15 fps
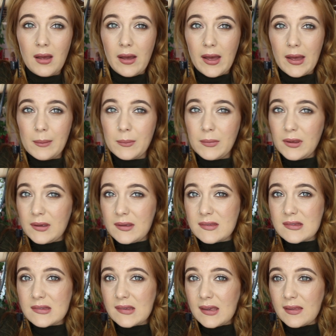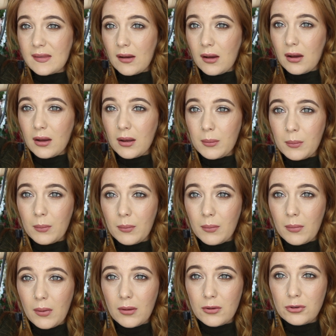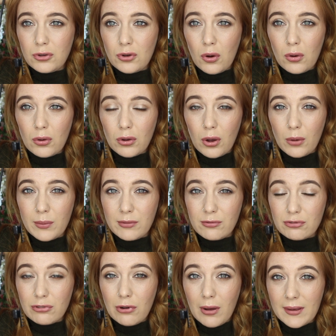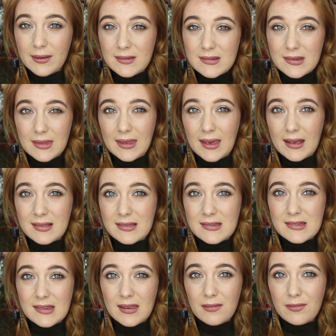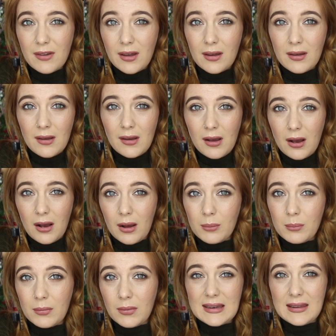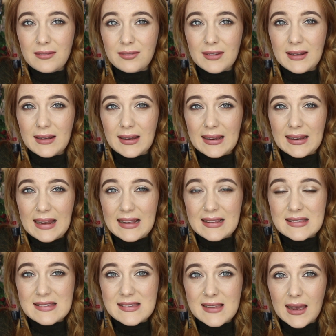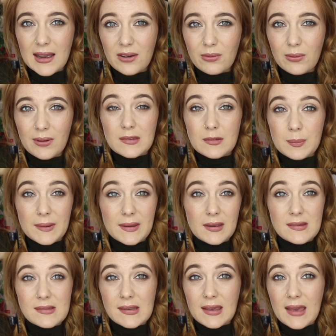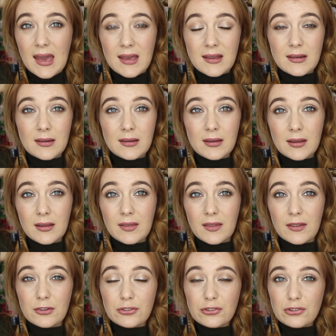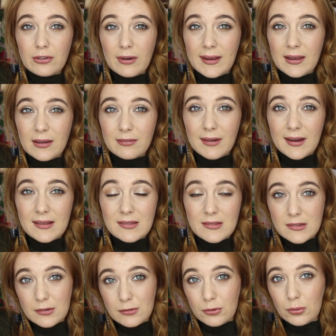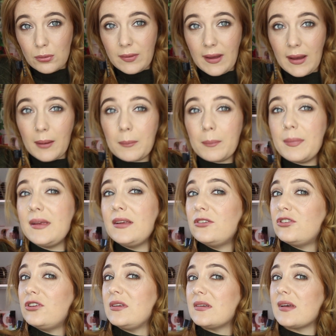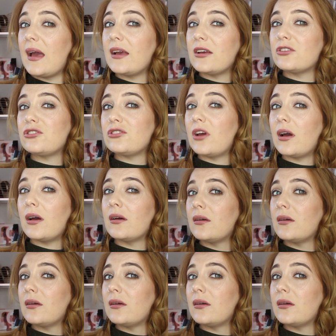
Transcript: there. You can see that I'm not going right to the ends either. I'm leaving little ends out. This is because again, the straighter ends are all that beachy texture.